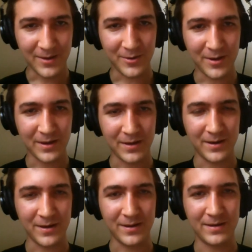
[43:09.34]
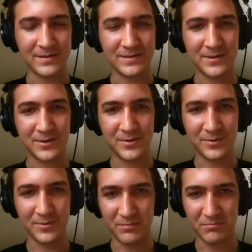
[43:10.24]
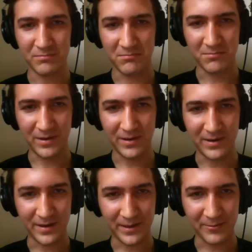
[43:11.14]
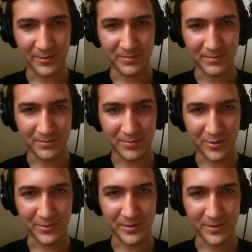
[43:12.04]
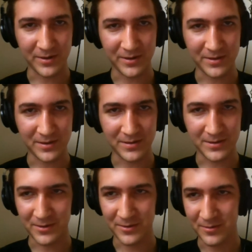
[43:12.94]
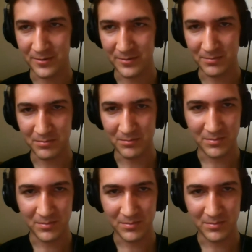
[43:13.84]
Okay. So I think we're probably good to